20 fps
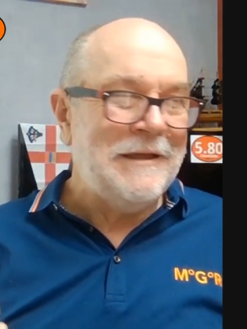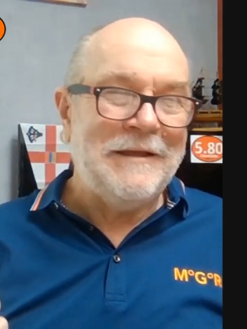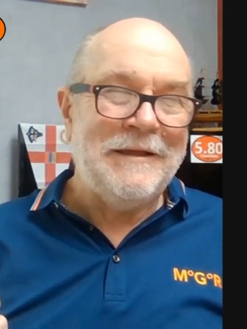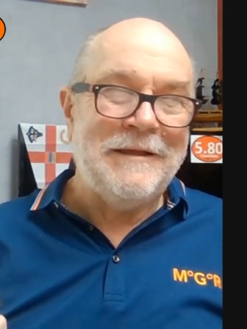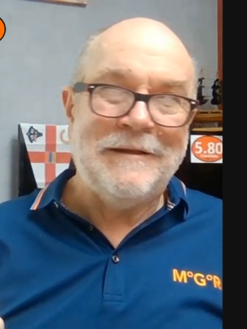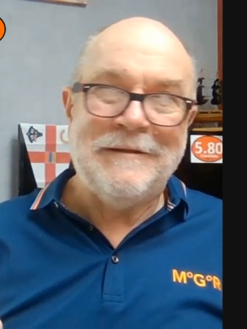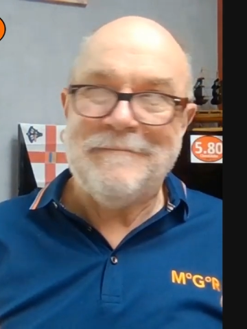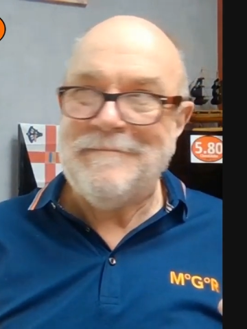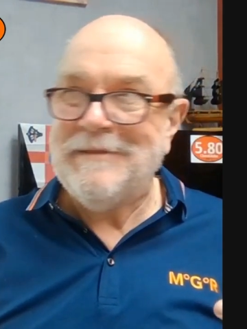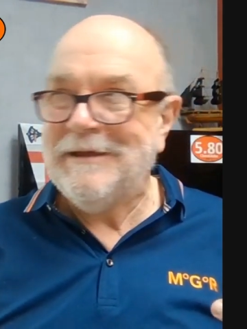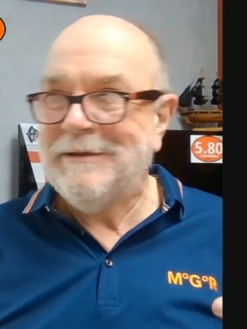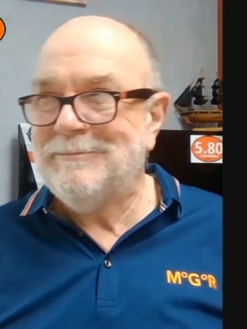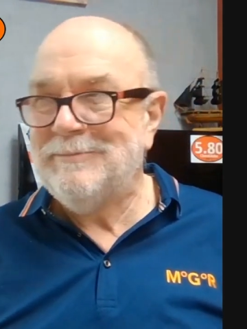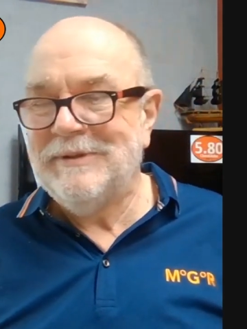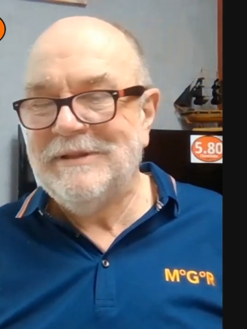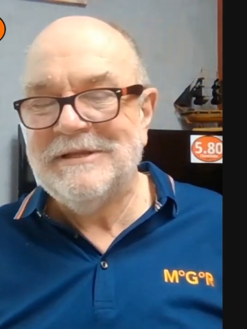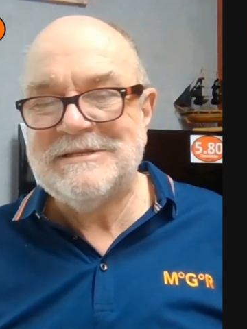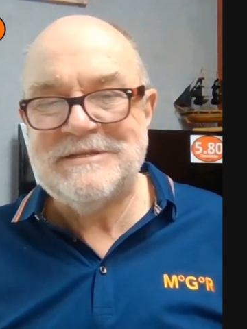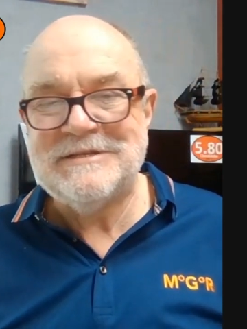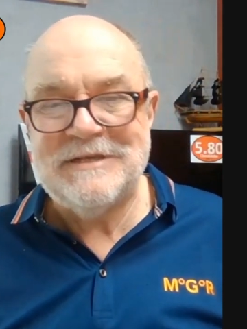ability,
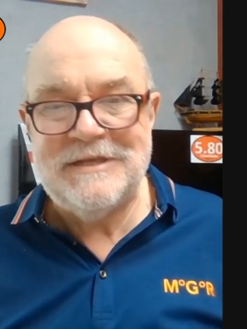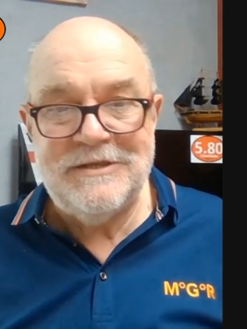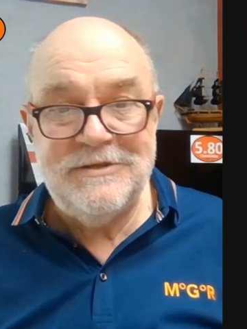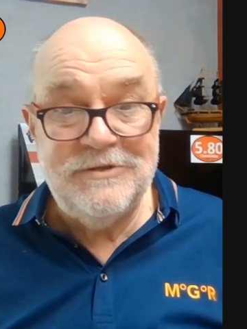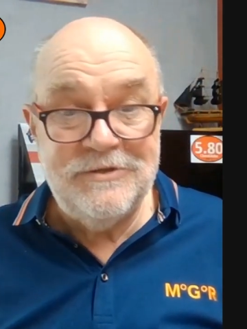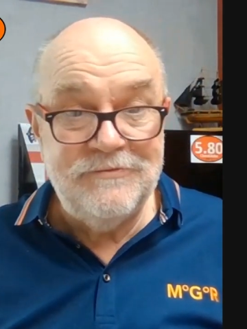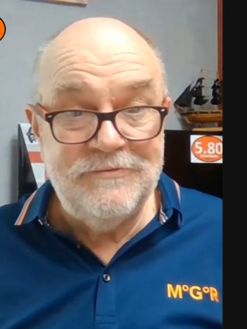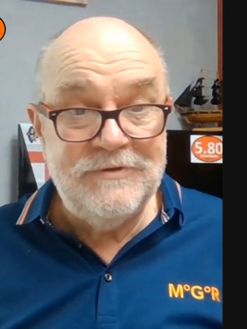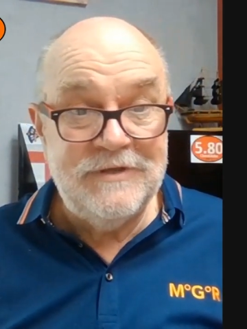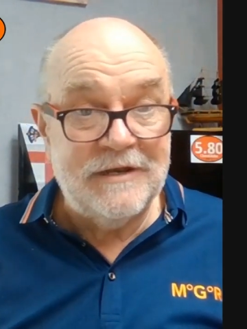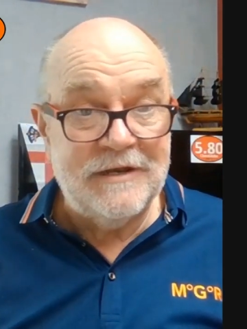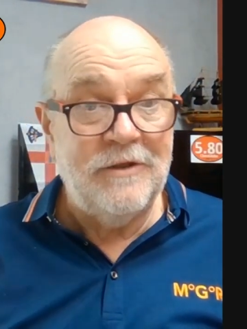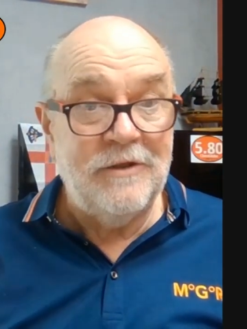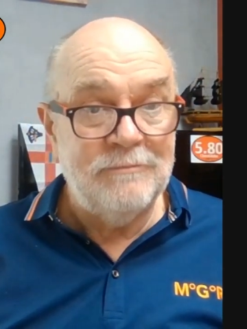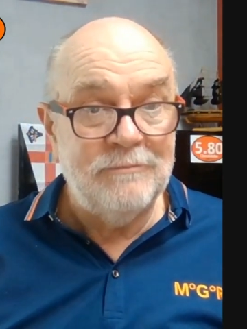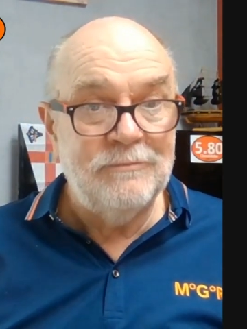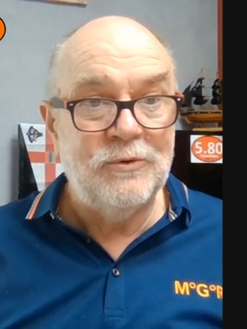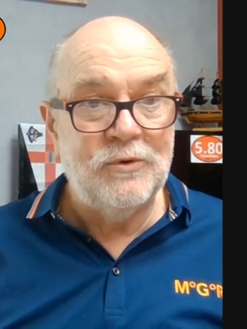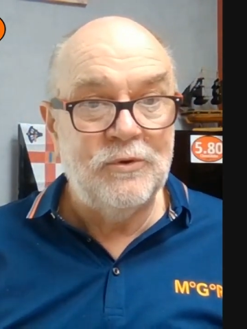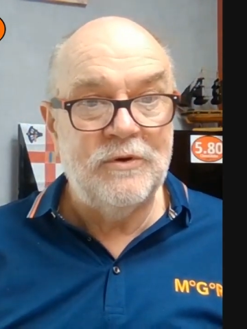you get a lot
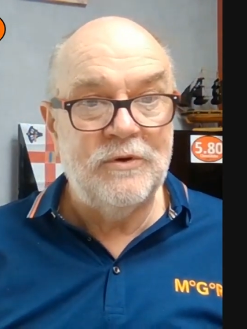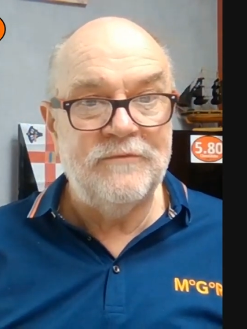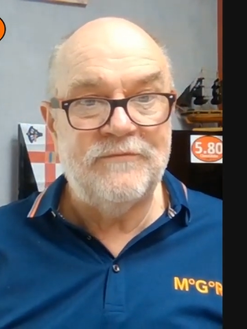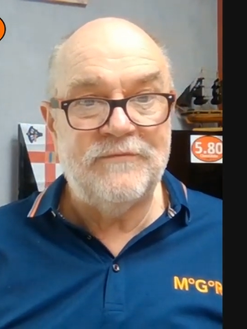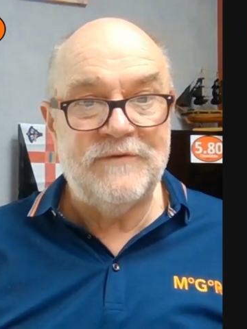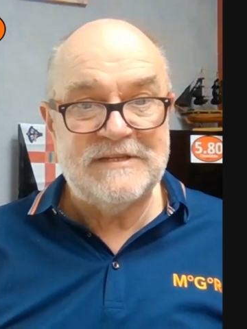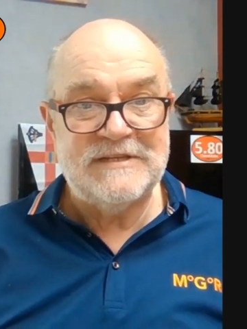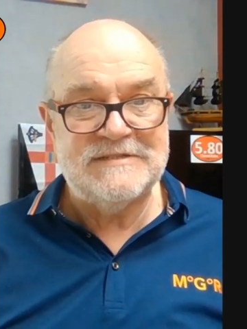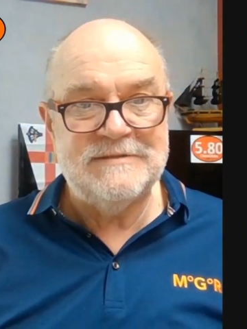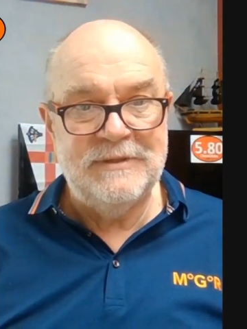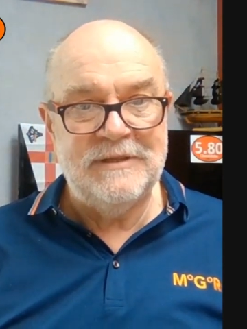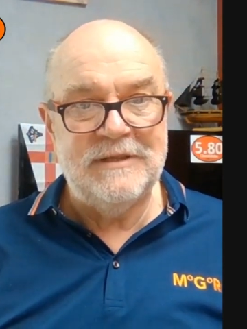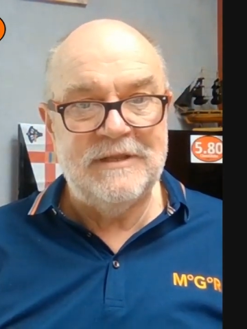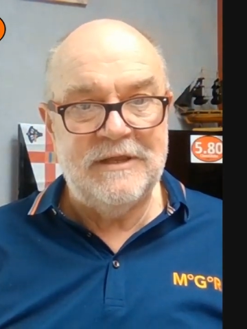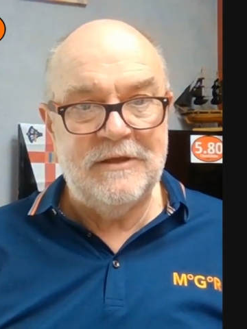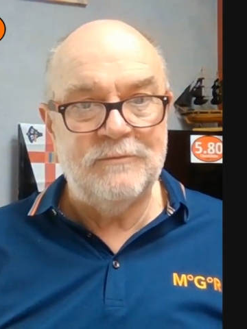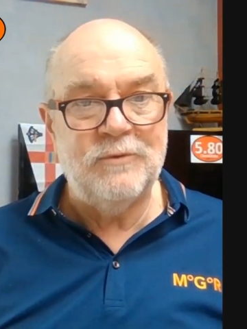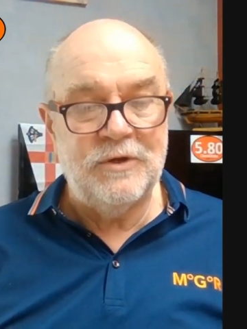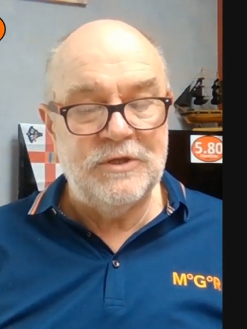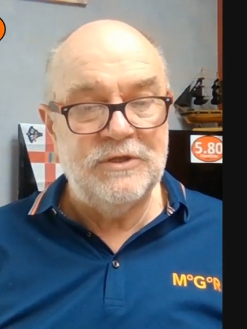more flexibility on what
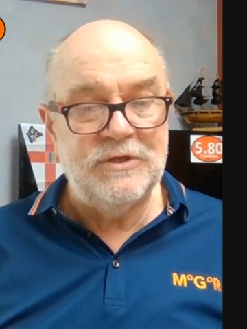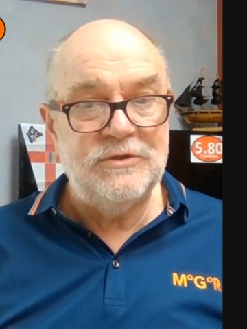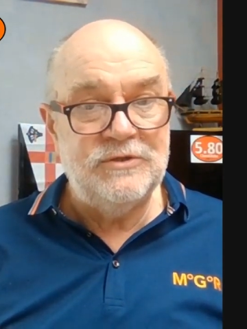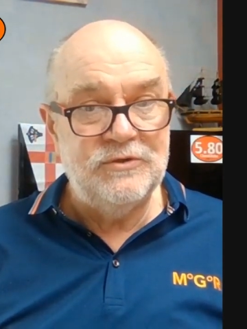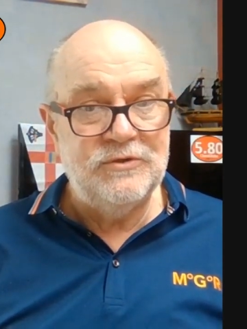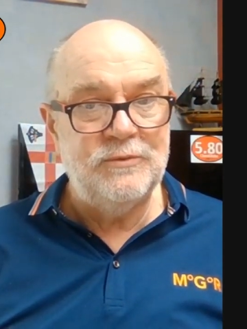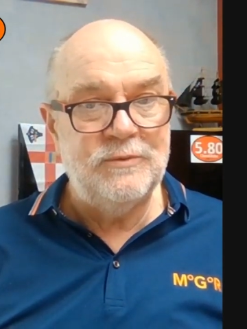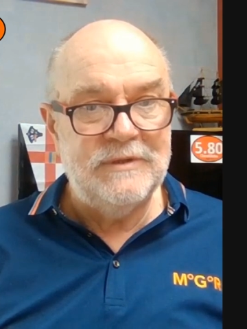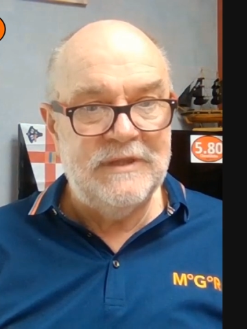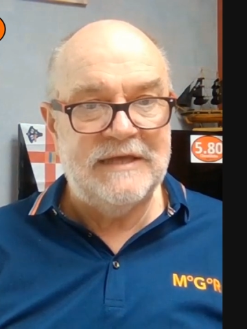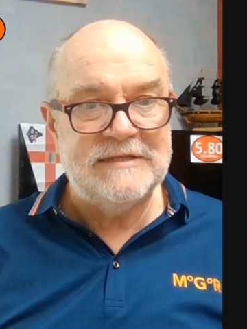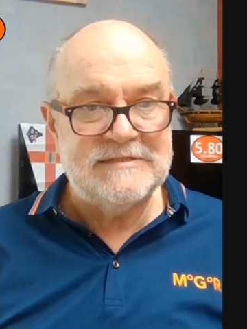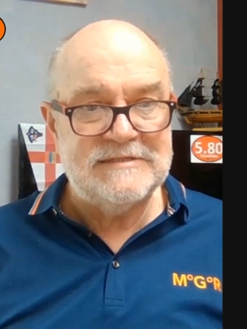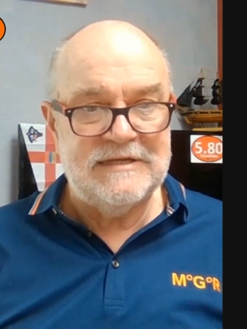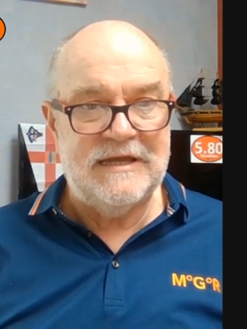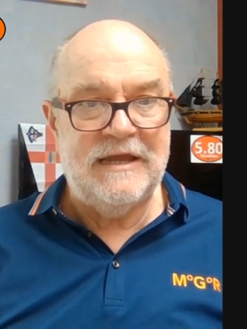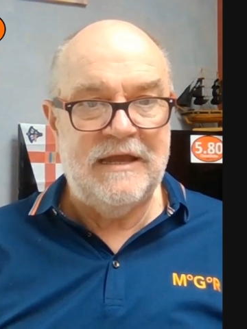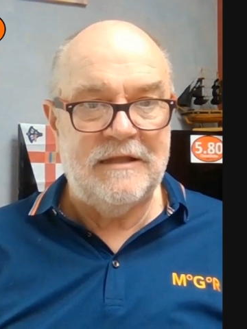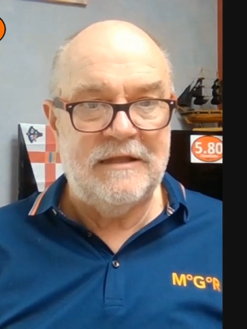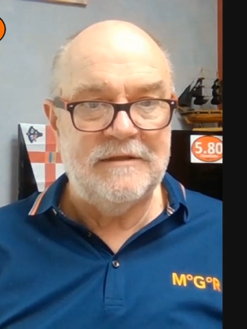you do with that sail
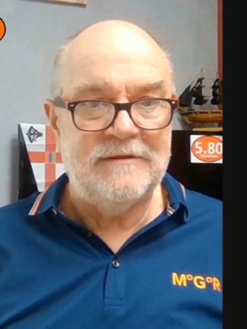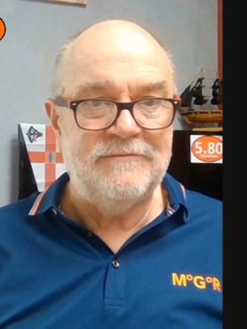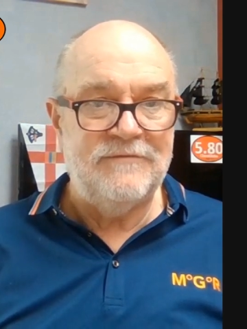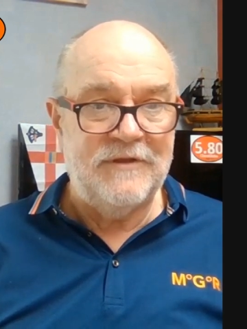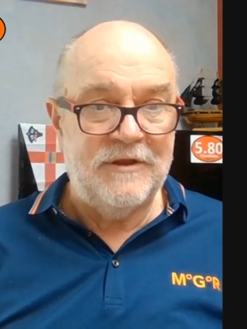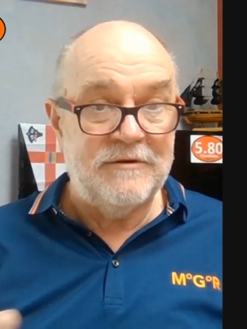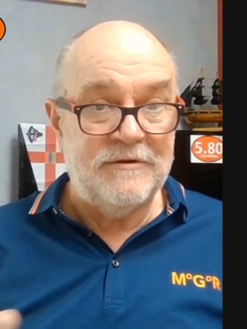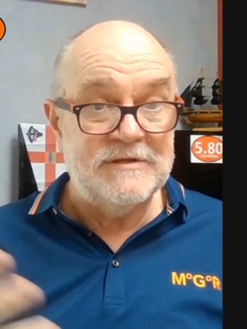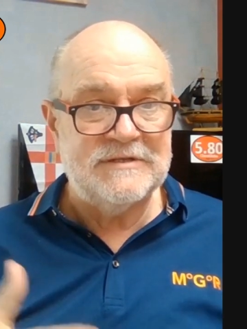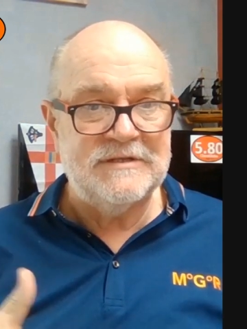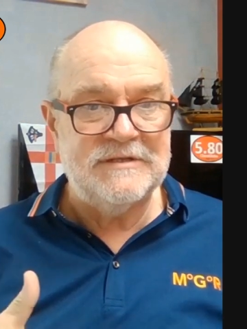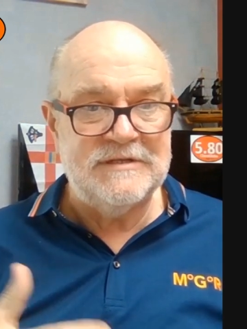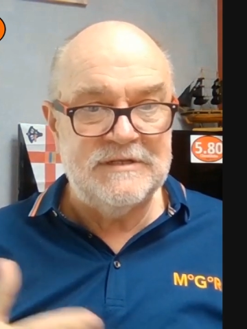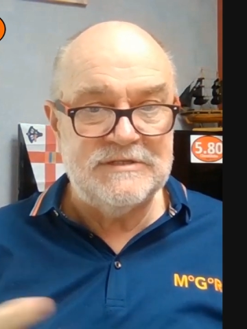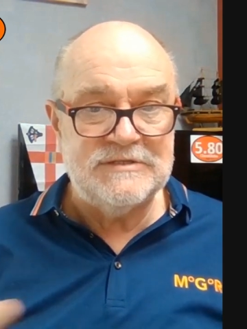in various conditions.